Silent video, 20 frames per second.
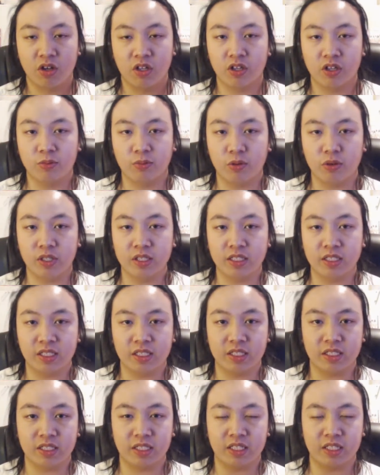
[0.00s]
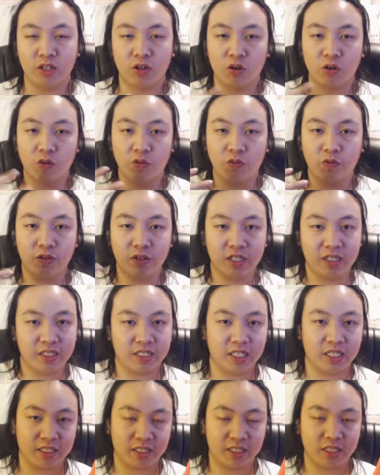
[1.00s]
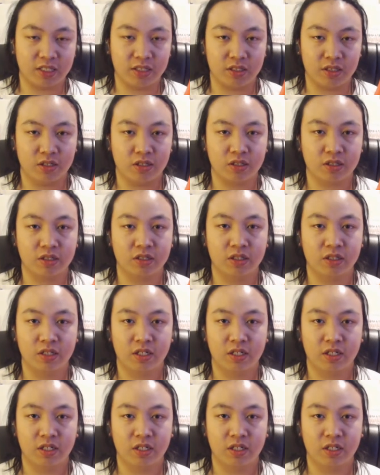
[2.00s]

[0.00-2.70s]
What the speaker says: The Boys isn't an overly sexy song